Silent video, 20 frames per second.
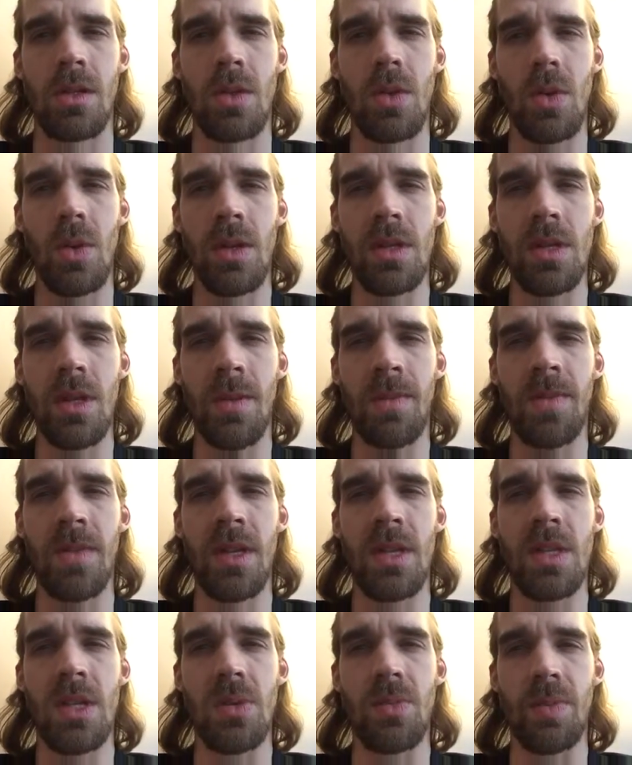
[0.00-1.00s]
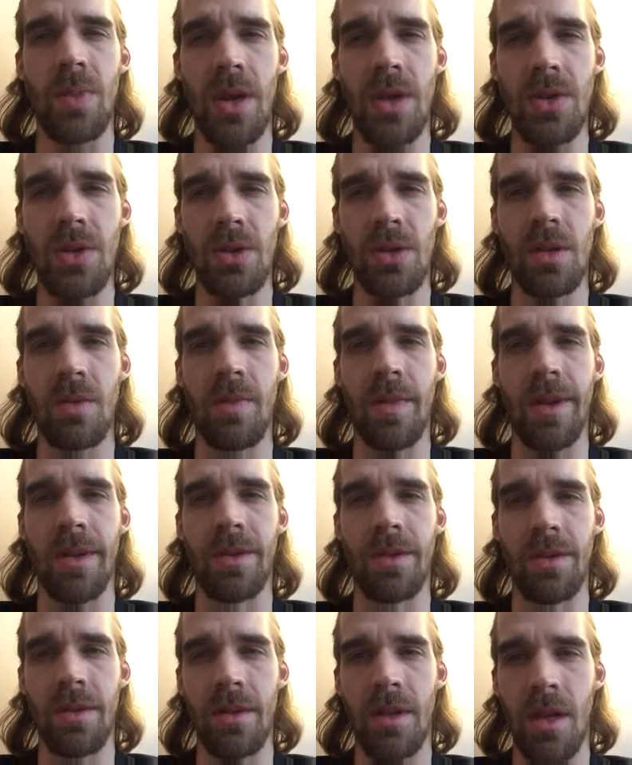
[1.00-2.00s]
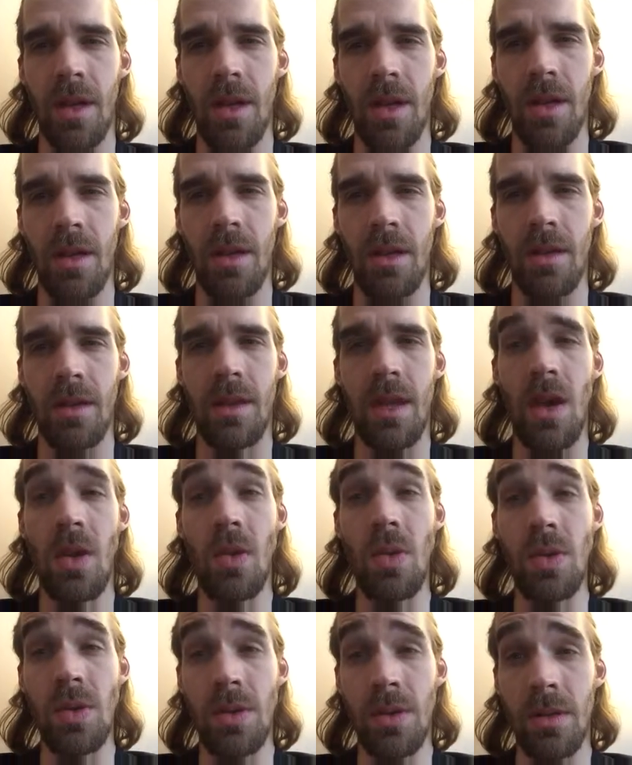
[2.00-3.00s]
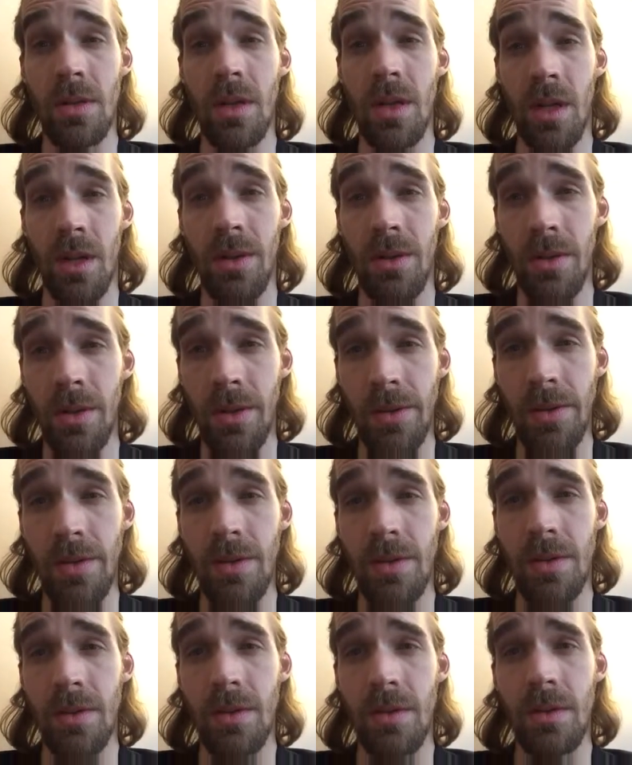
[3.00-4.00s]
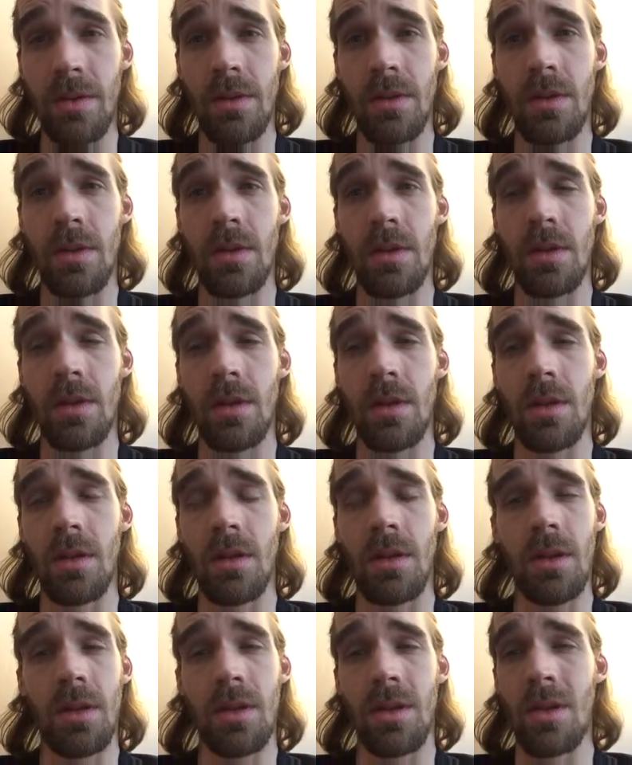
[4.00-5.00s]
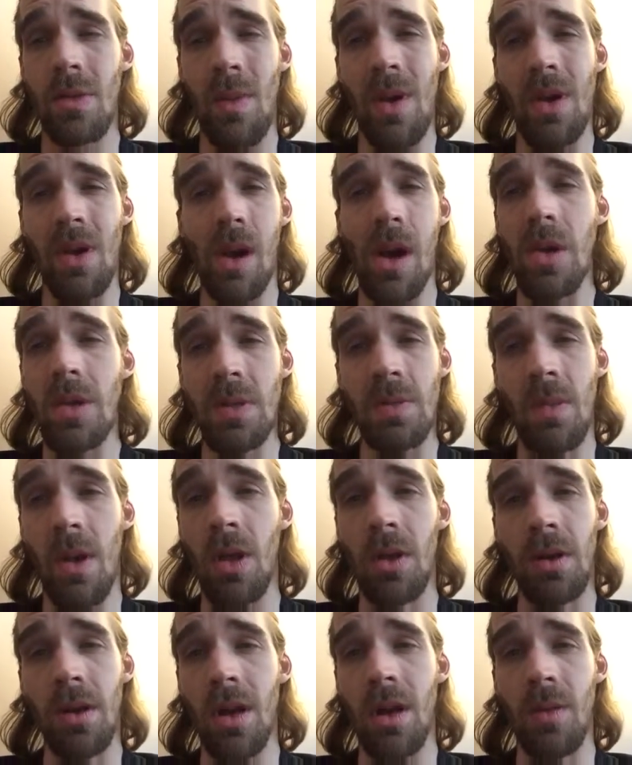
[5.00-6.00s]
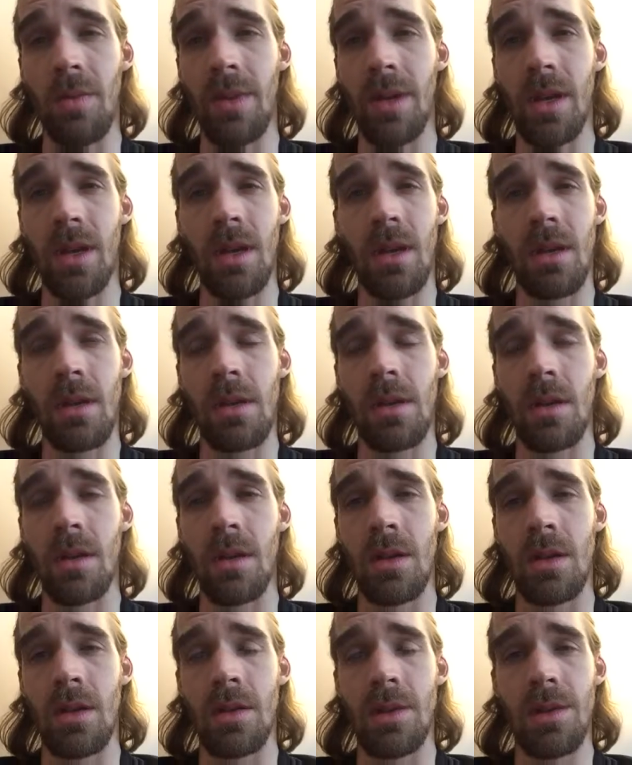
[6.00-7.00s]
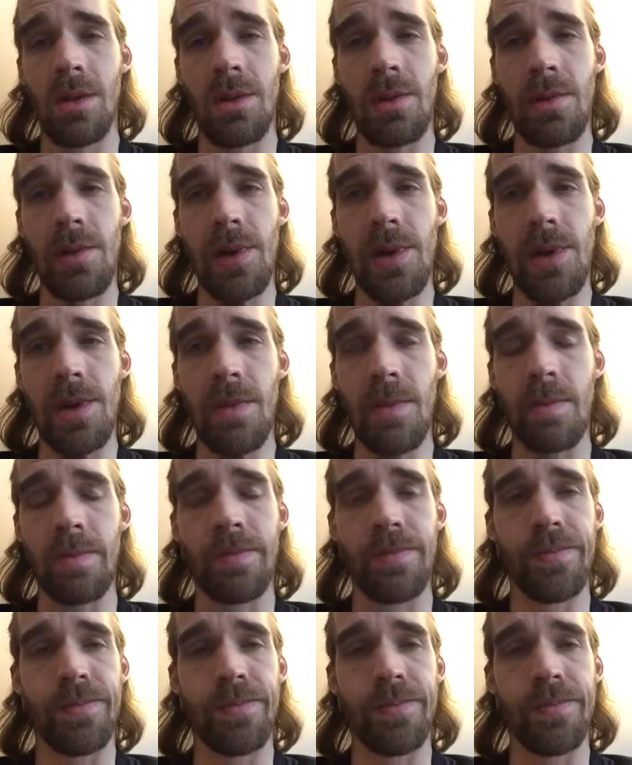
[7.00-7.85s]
doing something special to make their day. Those are heroes, no matter how small or how big. So